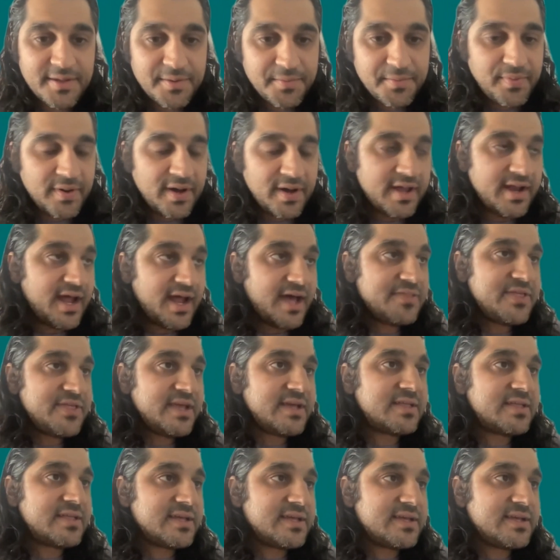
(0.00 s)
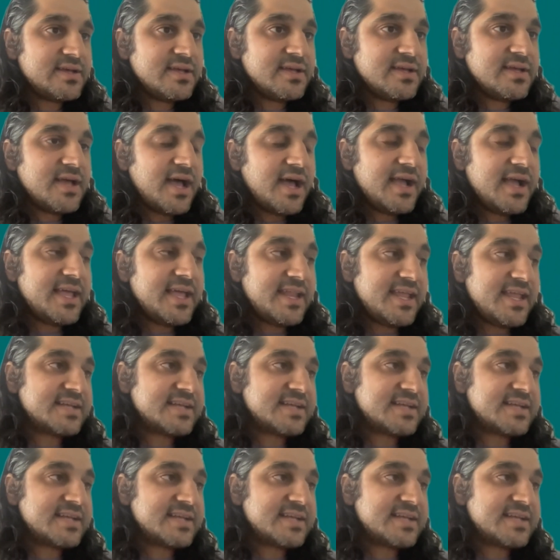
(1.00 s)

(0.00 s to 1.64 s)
But I think like, again,